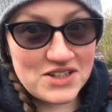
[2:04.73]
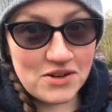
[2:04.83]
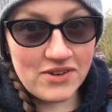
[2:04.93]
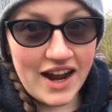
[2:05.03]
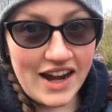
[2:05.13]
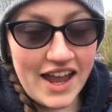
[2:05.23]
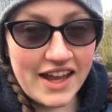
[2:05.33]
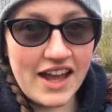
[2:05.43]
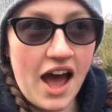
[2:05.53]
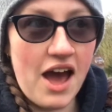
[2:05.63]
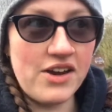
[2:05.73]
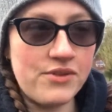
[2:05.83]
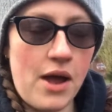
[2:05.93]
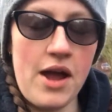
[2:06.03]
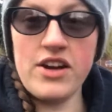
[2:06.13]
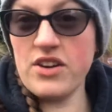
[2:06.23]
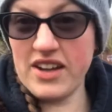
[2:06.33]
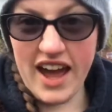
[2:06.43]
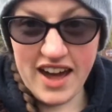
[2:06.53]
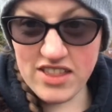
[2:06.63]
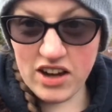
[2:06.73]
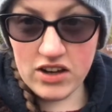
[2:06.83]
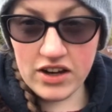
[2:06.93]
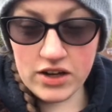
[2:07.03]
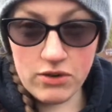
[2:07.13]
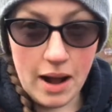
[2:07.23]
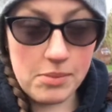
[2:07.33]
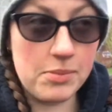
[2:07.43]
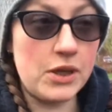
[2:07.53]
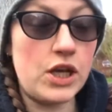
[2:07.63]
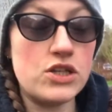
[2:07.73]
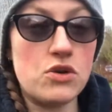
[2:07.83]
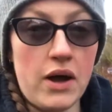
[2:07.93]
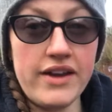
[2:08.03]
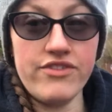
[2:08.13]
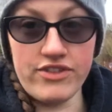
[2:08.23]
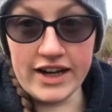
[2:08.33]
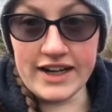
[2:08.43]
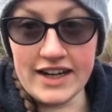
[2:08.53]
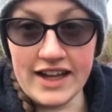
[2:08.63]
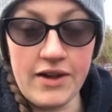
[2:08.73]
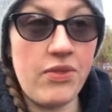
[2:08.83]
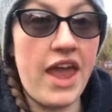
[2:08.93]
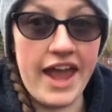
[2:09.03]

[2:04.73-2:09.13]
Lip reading: stopped raining and I don't care that I look like crap because quite frankly